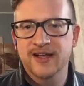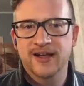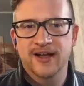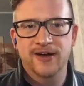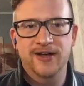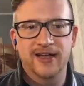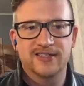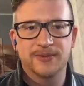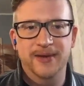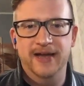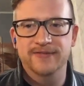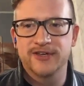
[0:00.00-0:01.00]
Okay, so we
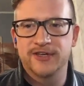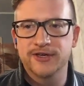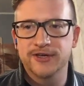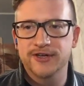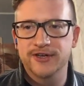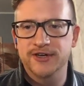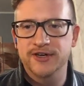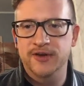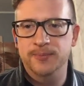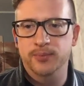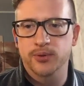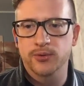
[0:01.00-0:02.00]
have a
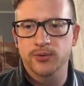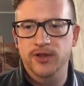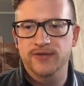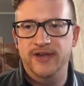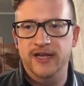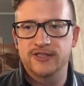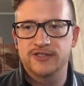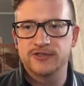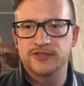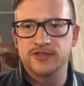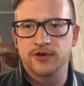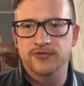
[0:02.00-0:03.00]
good pool of
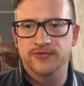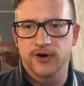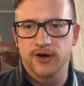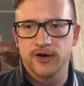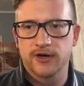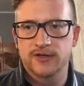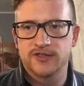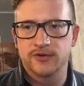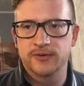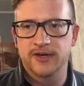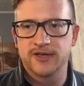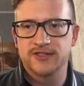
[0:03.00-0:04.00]
answers so far. So I'm
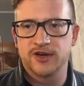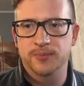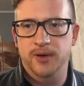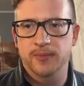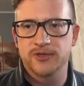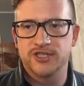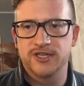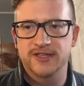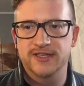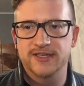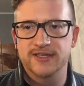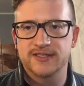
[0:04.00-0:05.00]
going to start publishing
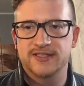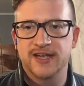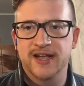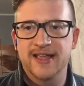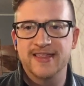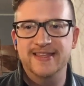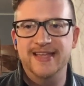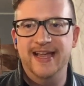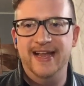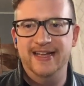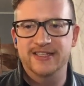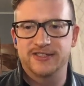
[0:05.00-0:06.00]
these. The
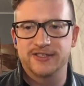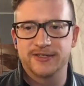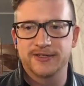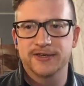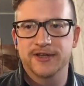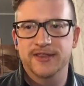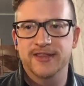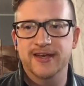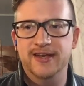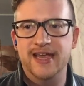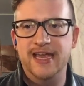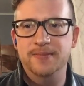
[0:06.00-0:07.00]
answer, the
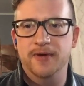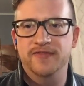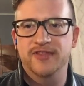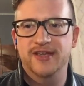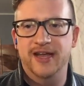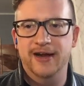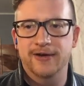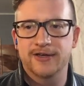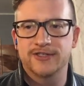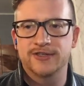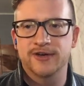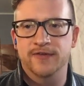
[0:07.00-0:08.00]
name of the
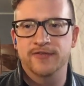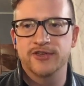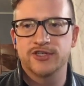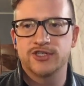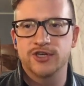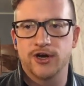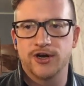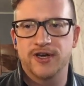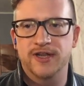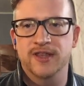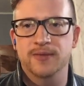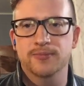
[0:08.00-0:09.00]
character of the shark
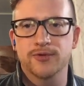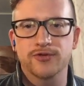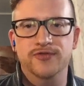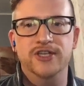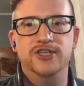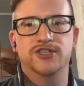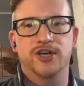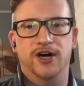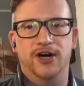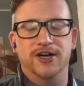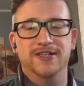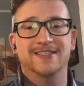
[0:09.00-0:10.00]
in the movie
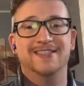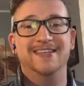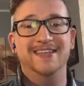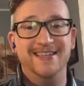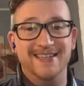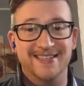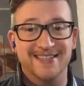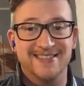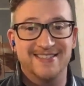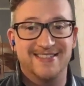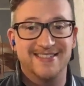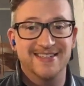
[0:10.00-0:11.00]
Jaws
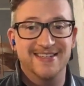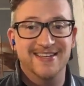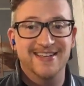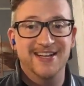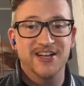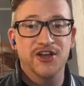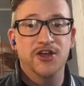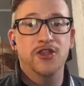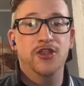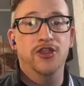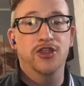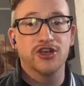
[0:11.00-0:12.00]
is
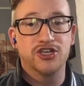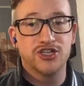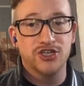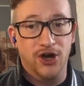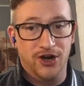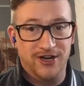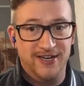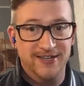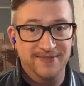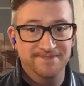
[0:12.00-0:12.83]
the shark.